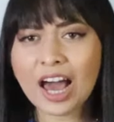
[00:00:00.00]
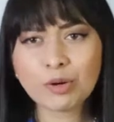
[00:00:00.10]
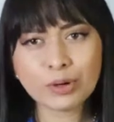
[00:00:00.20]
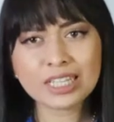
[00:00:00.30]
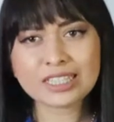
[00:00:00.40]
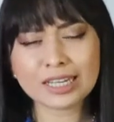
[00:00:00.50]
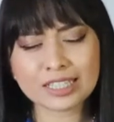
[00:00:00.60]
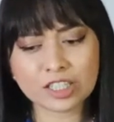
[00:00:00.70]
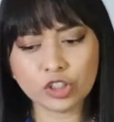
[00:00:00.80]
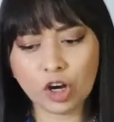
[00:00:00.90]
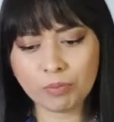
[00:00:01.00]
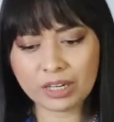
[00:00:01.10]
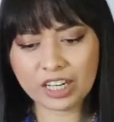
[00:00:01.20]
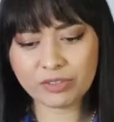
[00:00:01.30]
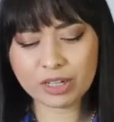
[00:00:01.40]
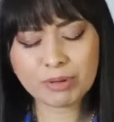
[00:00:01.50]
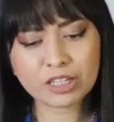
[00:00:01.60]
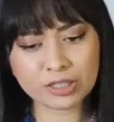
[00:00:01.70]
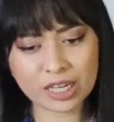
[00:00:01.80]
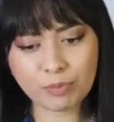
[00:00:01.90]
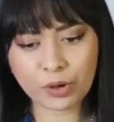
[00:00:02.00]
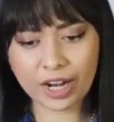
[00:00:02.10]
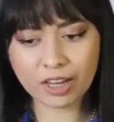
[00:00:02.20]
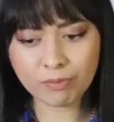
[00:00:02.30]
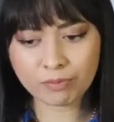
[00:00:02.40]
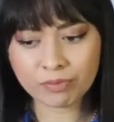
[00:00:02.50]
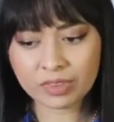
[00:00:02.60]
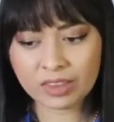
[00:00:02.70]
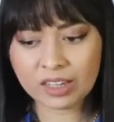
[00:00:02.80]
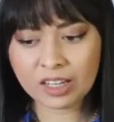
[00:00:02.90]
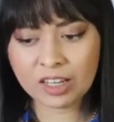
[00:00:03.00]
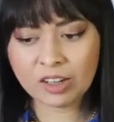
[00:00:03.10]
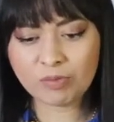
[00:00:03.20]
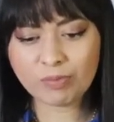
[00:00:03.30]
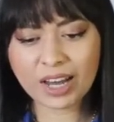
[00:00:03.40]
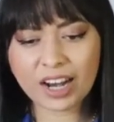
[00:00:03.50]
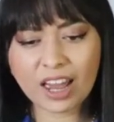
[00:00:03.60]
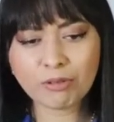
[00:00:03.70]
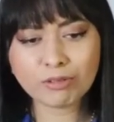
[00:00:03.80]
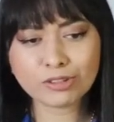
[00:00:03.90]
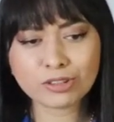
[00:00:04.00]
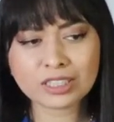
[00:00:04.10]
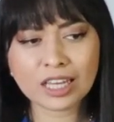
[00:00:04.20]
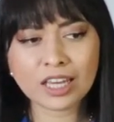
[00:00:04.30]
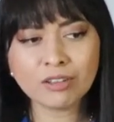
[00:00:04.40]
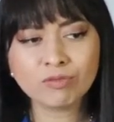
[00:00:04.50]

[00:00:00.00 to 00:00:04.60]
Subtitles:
I wouldn't say as a non-believer because I pray, but I would just say